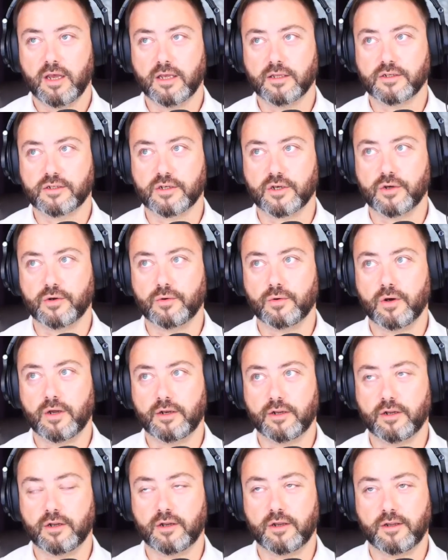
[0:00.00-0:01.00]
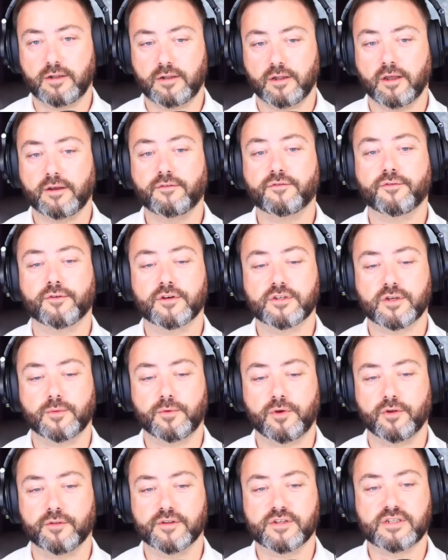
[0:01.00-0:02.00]
And so, like, for
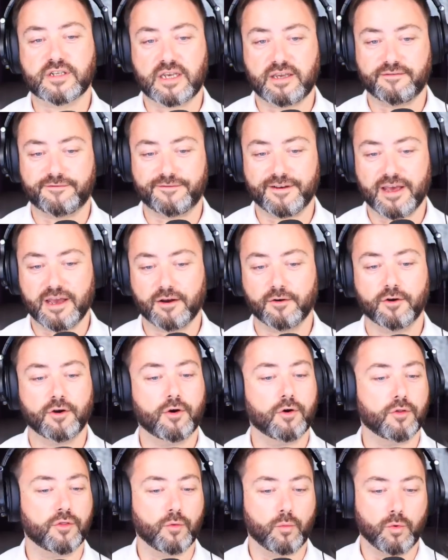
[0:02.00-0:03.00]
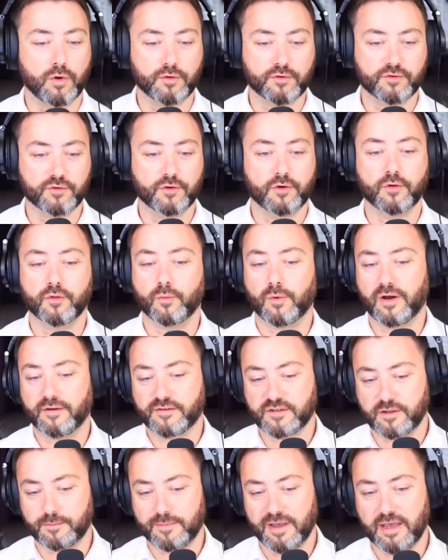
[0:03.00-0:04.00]
example, you've got the Seafarer or the Wanderer or the
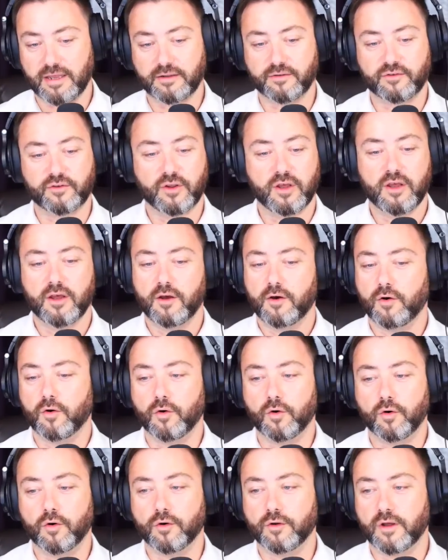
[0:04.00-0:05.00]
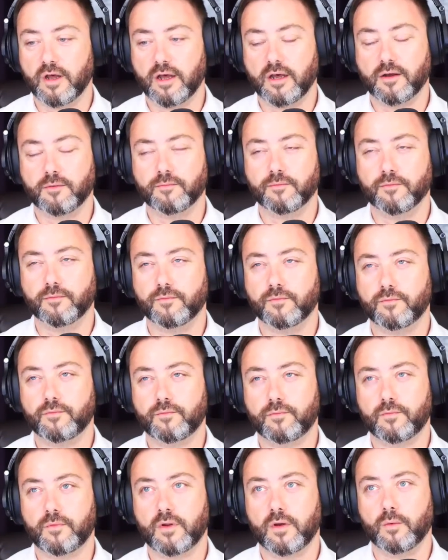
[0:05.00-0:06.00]
Wife's Lament, or
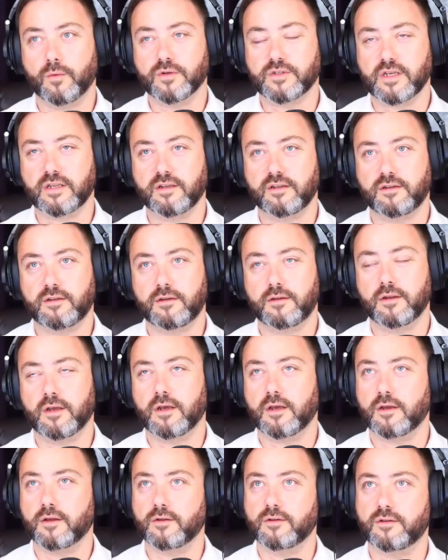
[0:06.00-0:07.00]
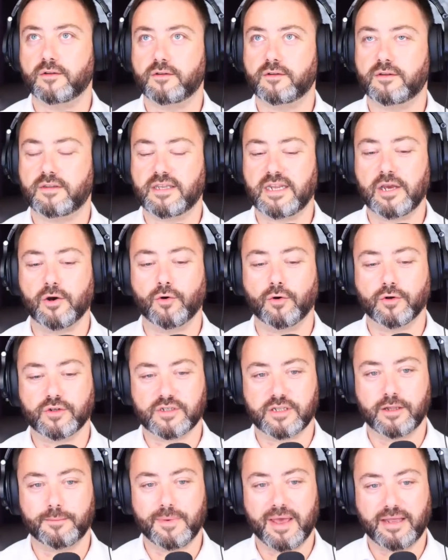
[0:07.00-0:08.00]
was it
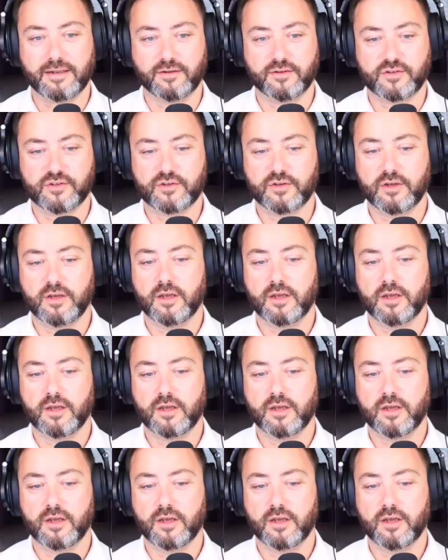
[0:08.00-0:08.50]
Dior's Lament,